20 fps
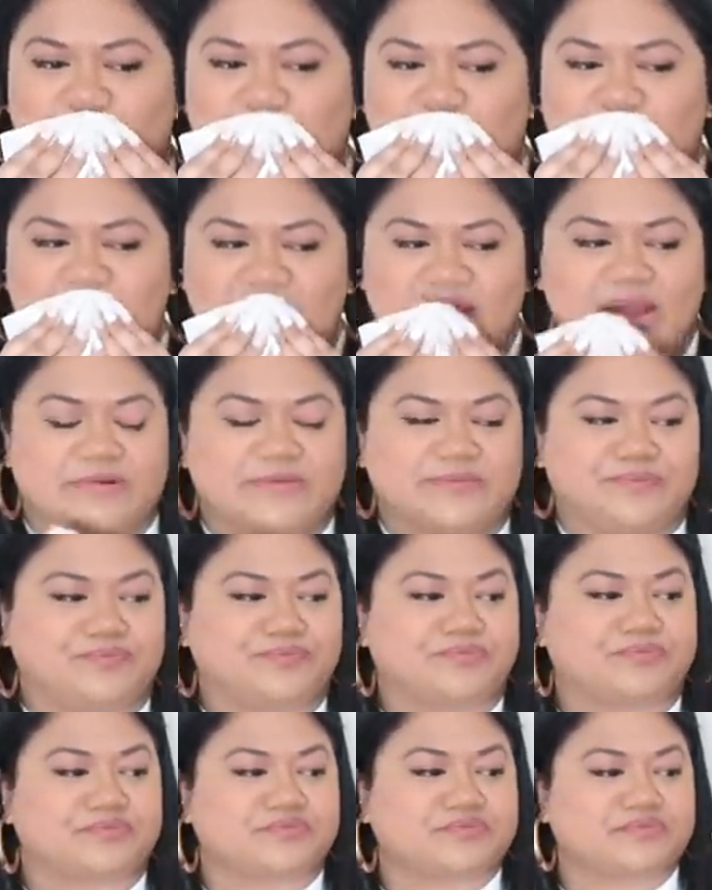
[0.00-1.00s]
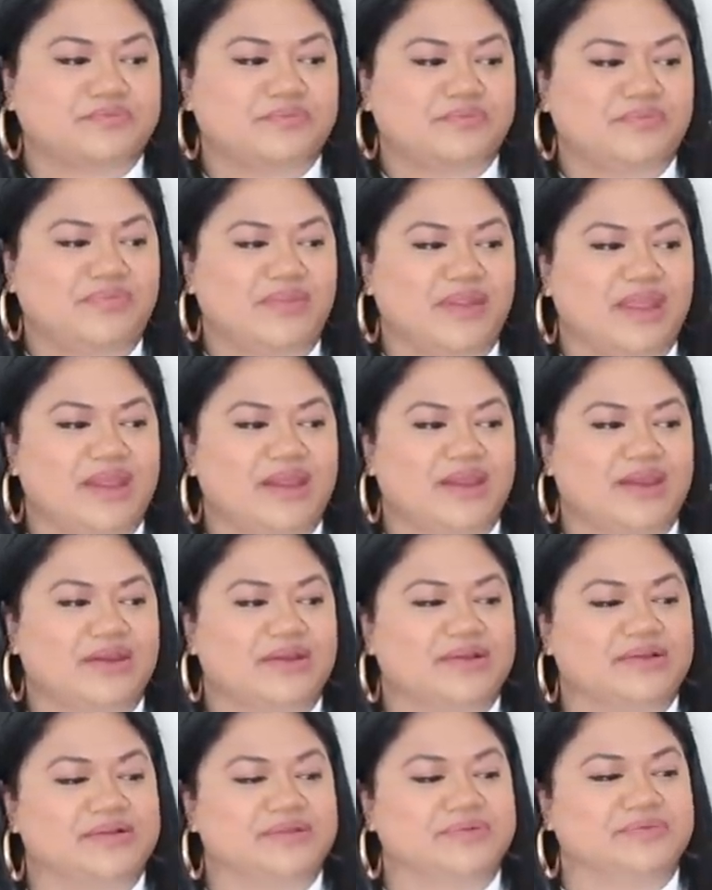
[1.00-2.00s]

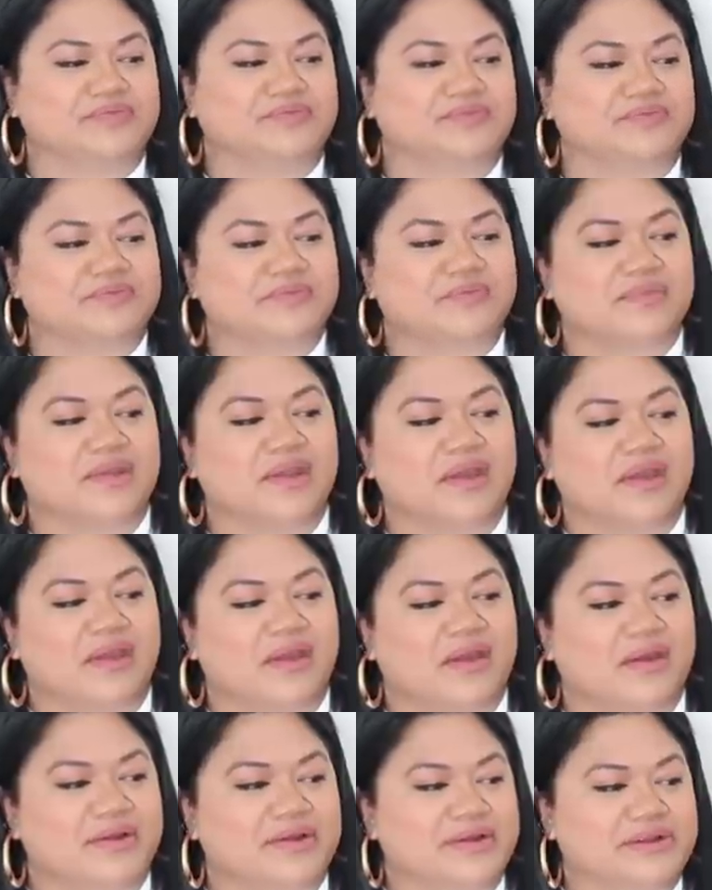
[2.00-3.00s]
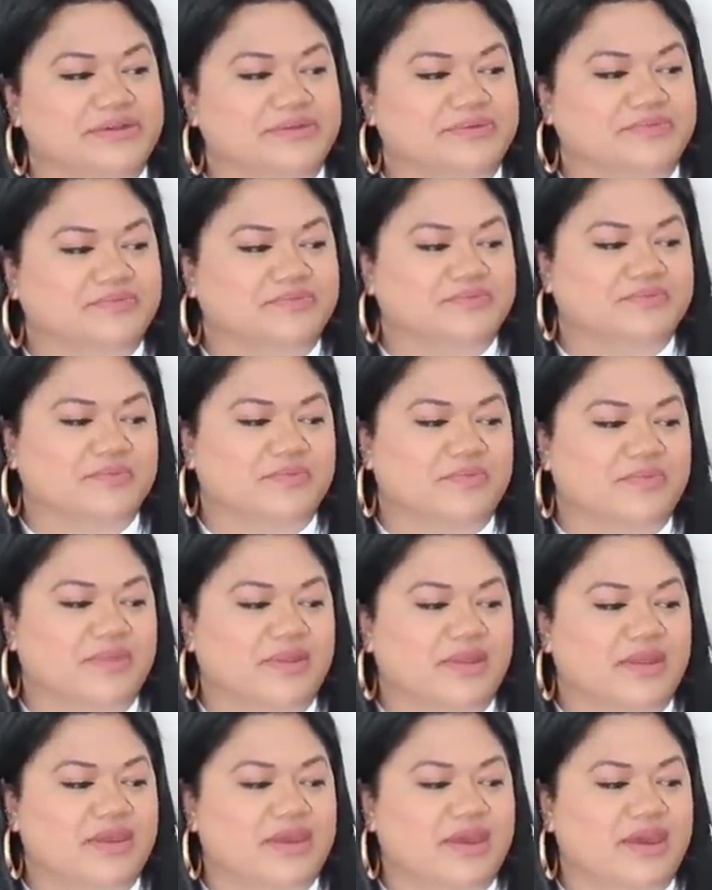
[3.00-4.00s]

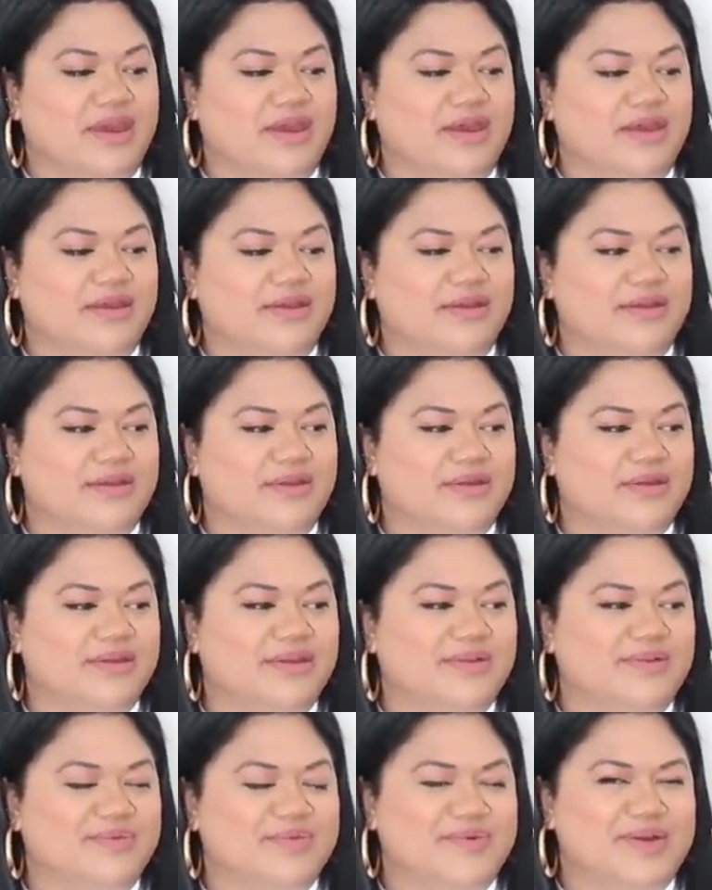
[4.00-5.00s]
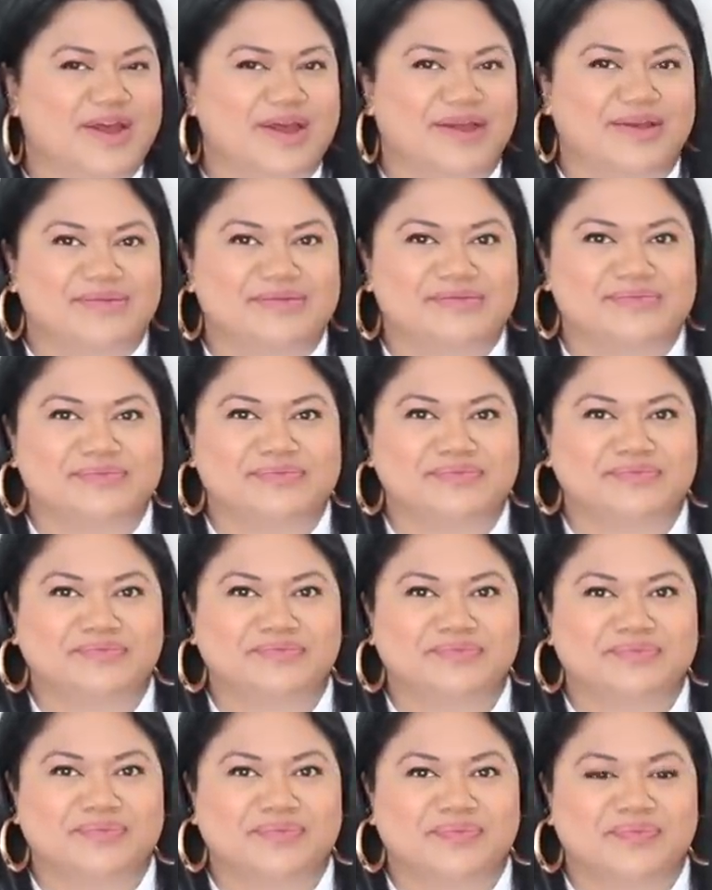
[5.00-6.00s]
The person shown says nothing.